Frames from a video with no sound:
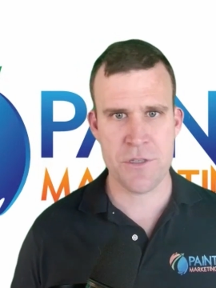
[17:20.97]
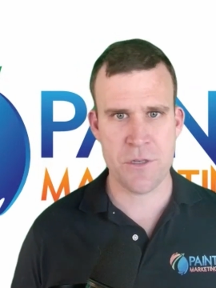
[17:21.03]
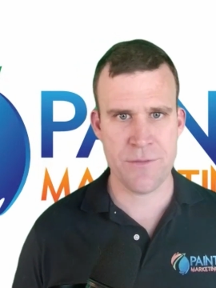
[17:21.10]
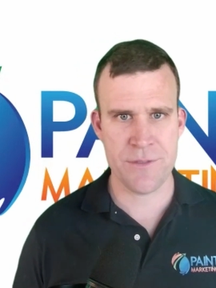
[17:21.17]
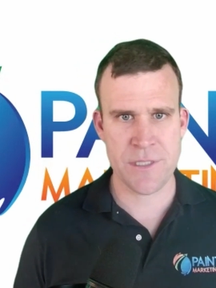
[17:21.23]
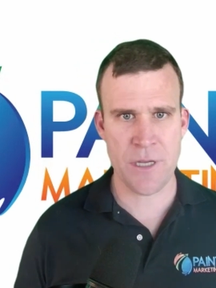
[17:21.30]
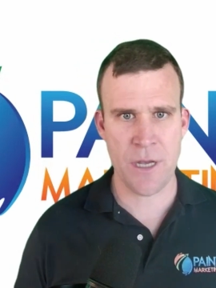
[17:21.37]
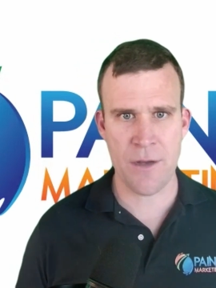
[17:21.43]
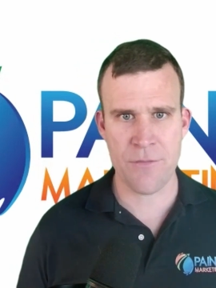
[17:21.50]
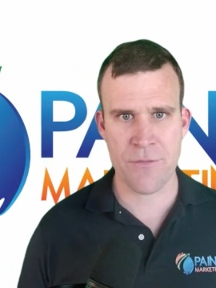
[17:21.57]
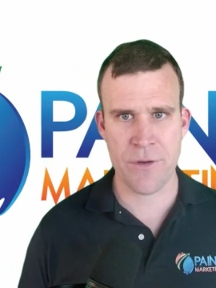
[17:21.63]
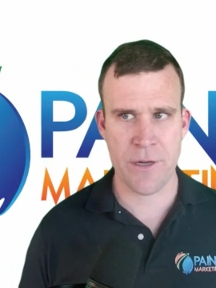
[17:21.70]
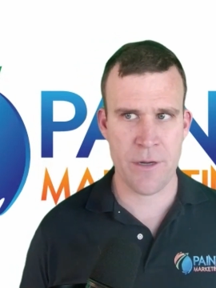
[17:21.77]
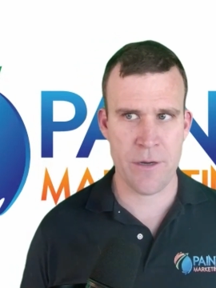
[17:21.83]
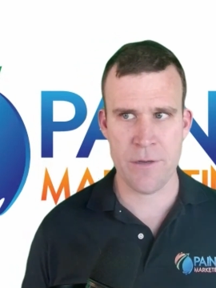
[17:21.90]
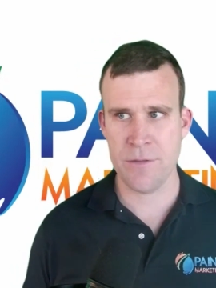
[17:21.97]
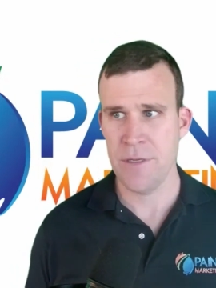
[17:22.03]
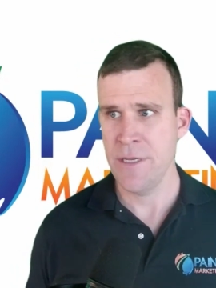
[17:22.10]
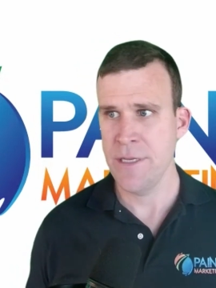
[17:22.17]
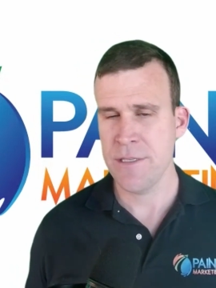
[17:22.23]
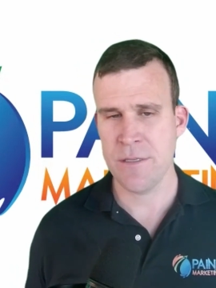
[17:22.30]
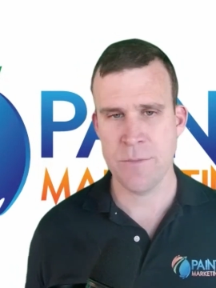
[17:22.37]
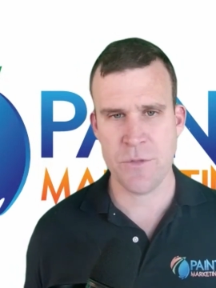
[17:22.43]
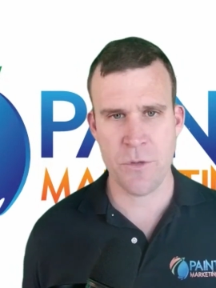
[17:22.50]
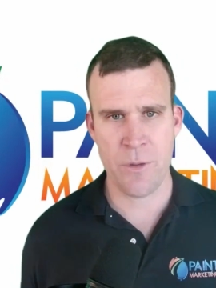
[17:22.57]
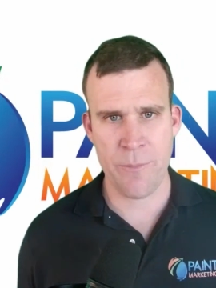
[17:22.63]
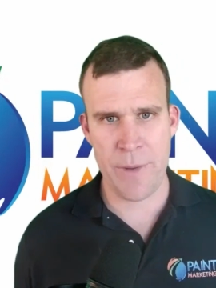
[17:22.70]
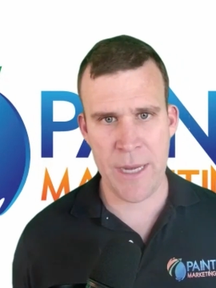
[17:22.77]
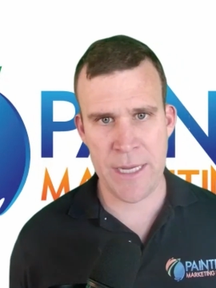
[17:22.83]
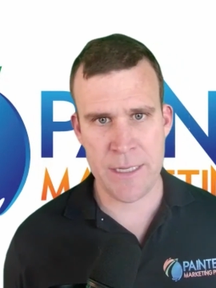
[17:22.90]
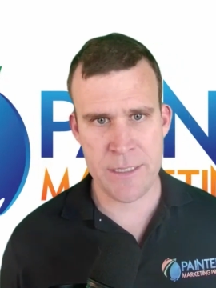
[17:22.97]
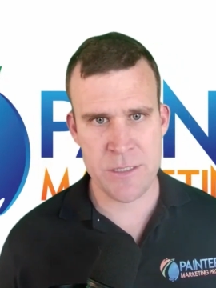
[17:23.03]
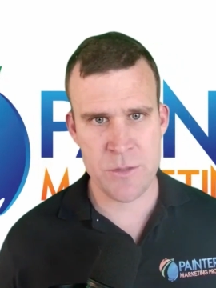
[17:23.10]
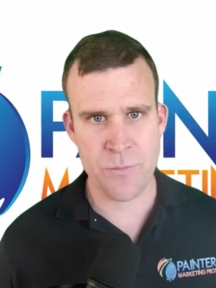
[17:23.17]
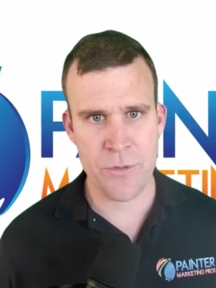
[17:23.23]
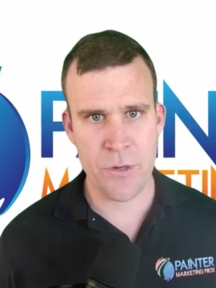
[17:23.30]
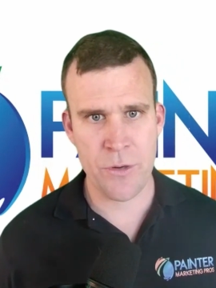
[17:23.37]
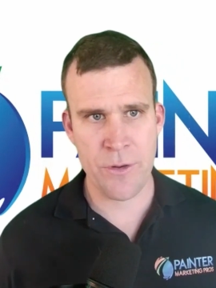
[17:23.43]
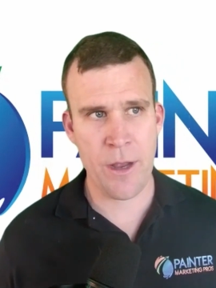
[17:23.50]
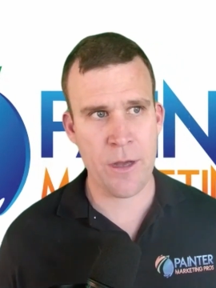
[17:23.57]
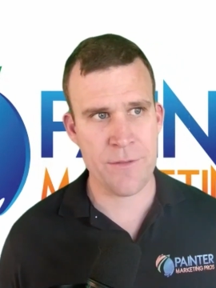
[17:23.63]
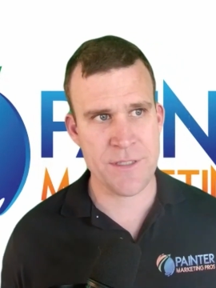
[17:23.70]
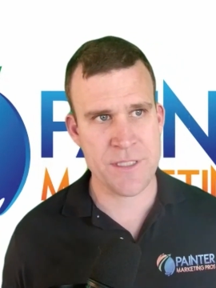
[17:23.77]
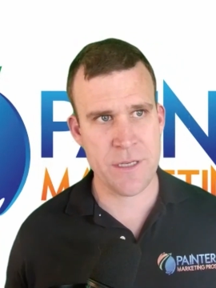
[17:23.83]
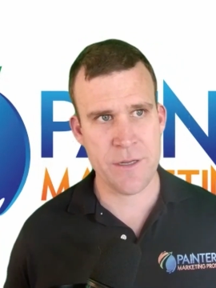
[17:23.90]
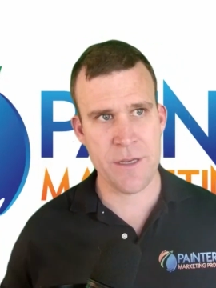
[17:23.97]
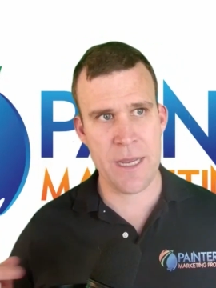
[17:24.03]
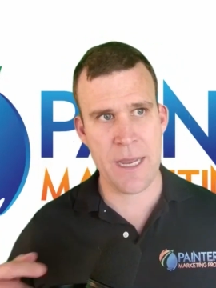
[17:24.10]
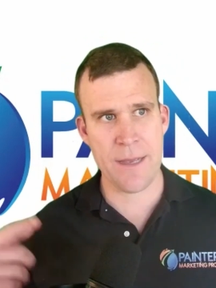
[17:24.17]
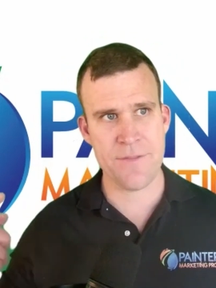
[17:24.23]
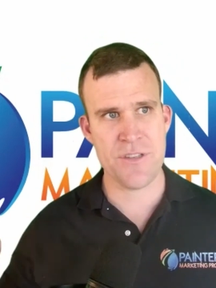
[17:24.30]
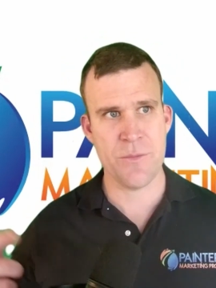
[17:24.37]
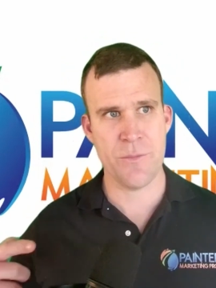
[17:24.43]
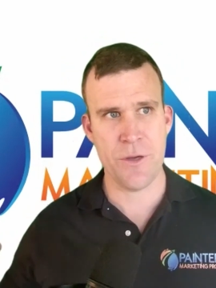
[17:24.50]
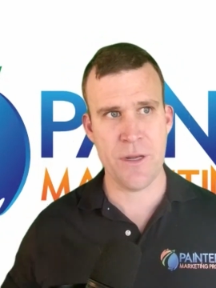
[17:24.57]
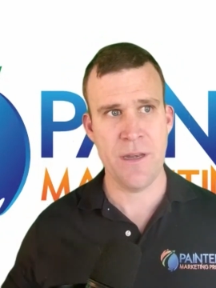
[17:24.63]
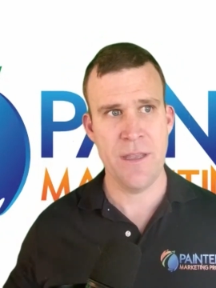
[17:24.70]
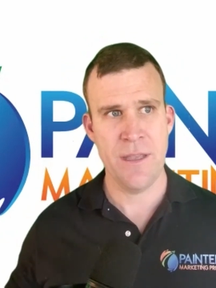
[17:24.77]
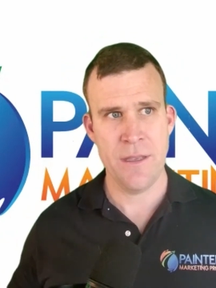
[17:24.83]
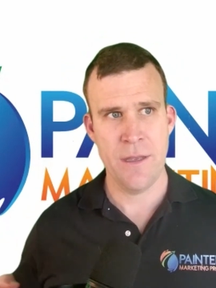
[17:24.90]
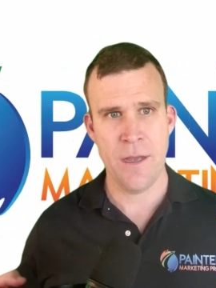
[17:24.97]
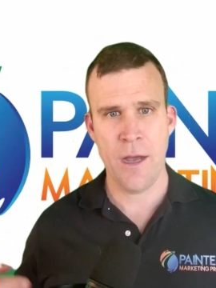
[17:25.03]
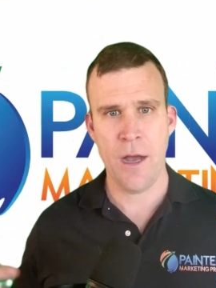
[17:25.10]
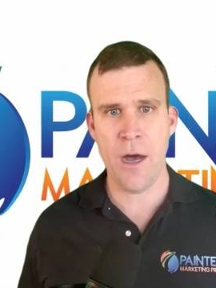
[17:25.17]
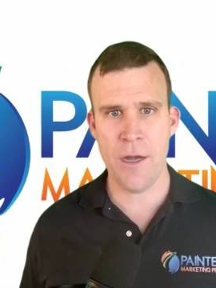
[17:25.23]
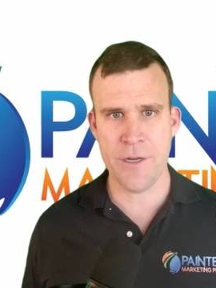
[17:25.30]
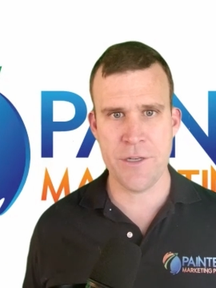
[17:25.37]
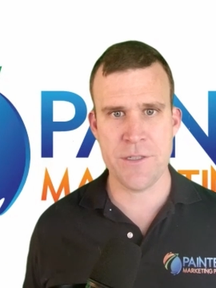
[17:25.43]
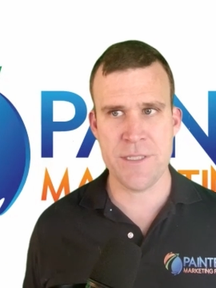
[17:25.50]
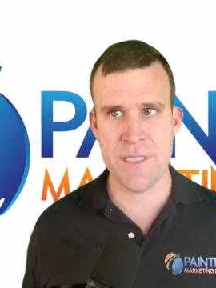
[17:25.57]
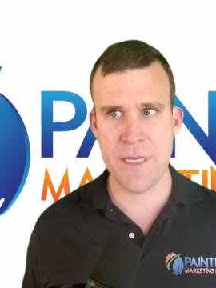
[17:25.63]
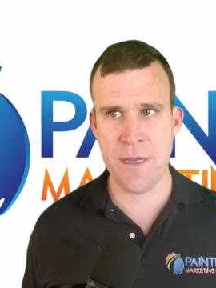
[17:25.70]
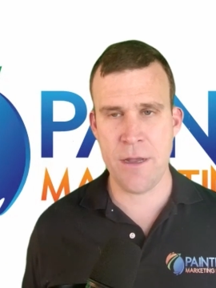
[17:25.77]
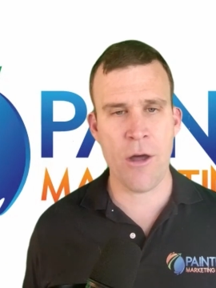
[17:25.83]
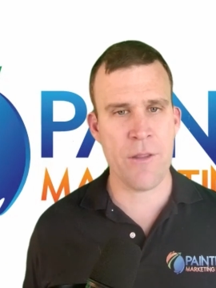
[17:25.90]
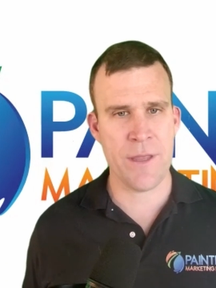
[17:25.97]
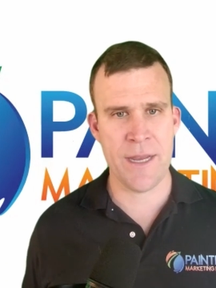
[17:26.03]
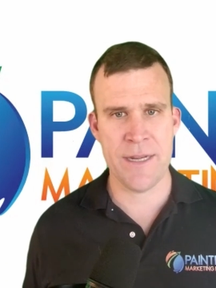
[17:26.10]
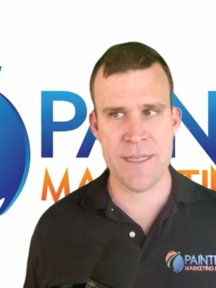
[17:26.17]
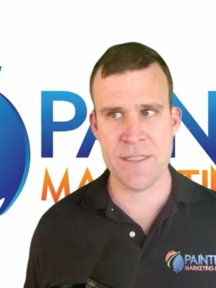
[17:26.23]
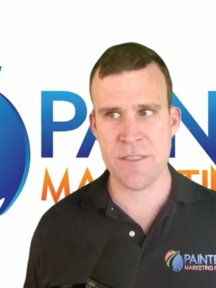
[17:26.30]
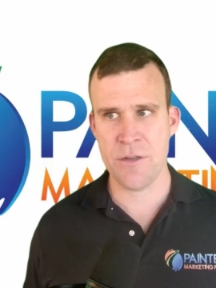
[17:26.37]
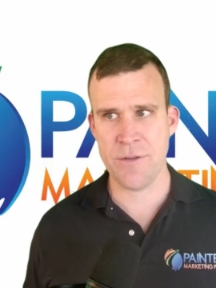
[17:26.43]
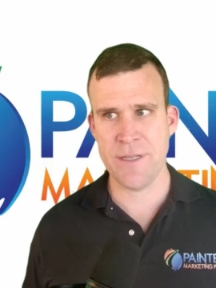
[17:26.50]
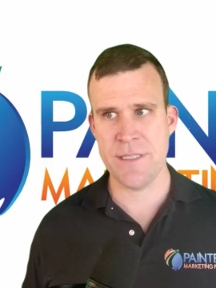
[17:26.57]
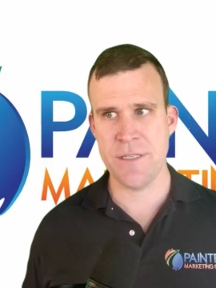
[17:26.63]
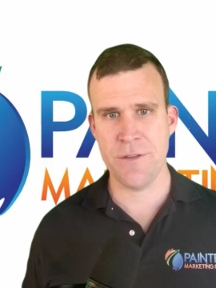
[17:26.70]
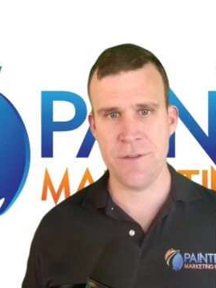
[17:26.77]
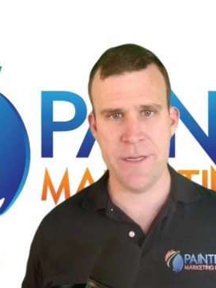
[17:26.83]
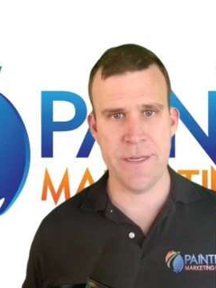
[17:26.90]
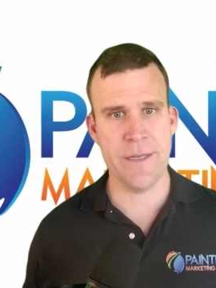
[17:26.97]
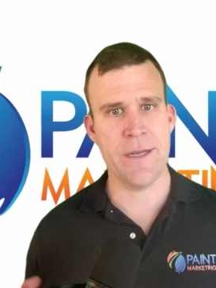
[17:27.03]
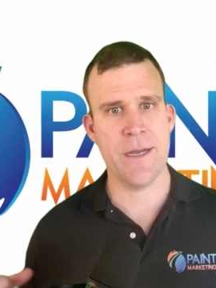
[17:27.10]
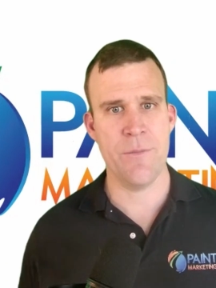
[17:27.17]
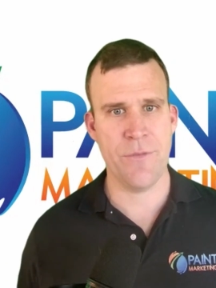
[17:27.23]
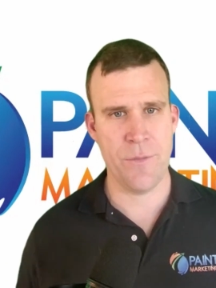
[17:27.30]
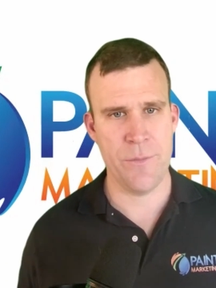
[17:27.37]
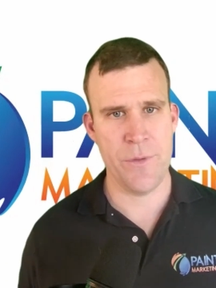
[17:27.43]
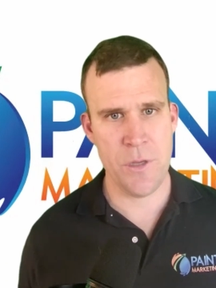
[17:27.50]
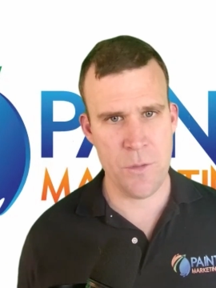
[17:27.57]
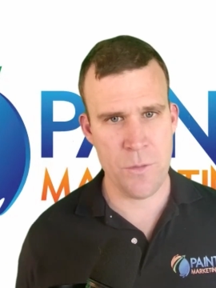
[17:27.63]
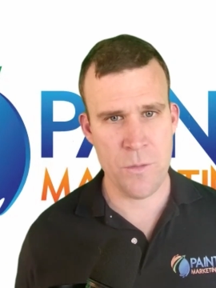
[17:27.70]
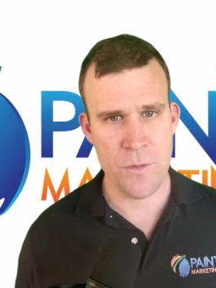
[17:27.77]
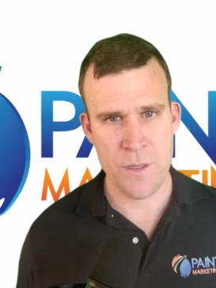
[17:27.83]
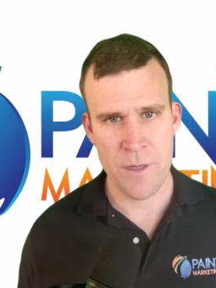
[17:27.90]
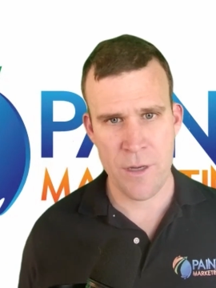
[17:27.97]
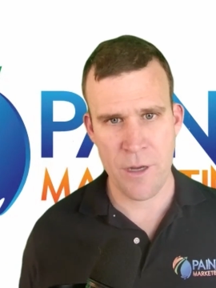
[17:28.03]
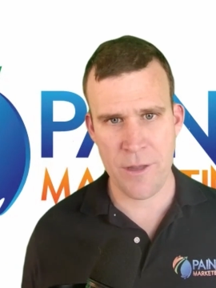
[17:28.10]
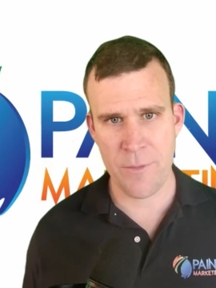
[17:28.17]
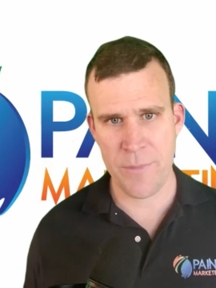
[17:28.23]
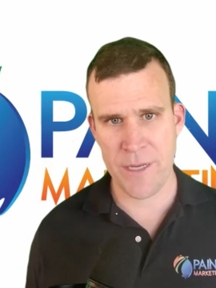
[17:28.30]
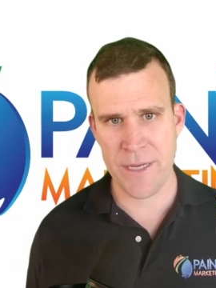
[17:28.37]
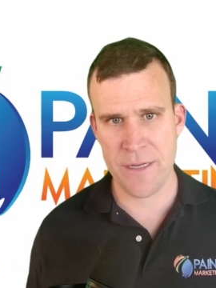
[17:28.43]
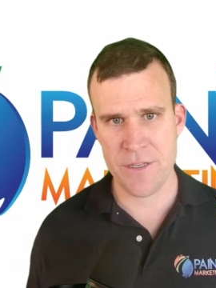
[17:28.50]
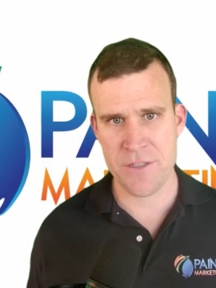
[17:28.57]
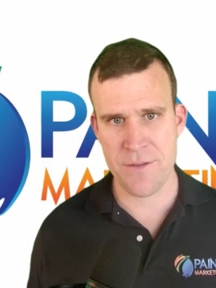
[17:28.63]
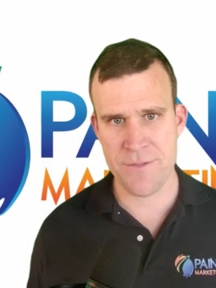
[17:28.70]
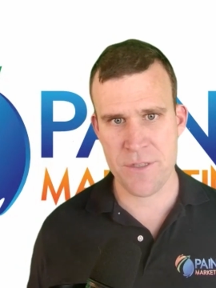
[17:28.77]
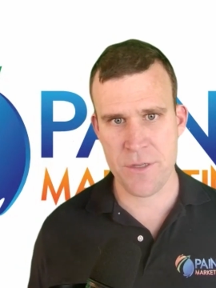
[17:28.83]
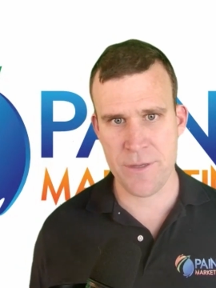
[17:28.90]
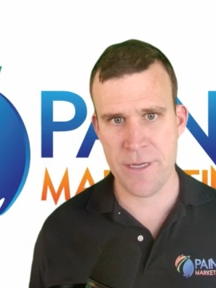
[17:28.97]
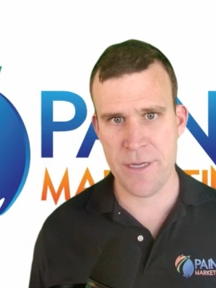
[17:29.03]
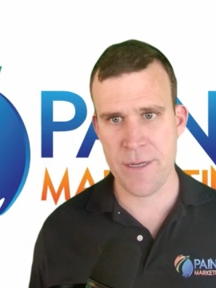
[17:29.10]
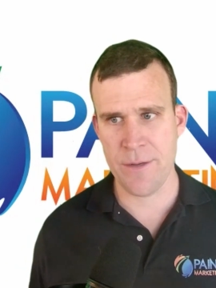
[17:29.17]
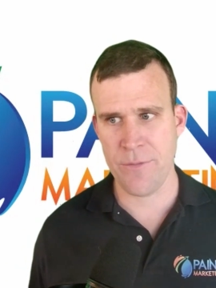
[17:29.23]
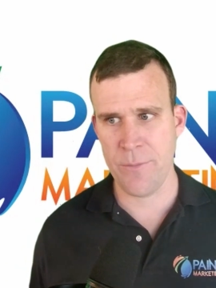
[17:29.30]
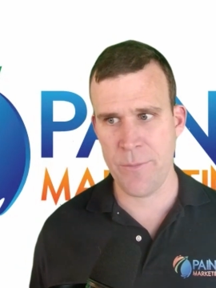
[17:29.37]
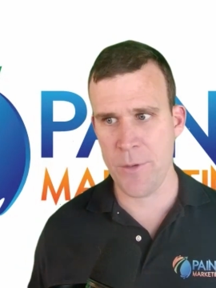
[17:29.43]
service offering or some sort of maintenance program. All of a sudden, you have someone on your team. All the ideas don't necessarily need to come from you. All the big initiatives don't need to come from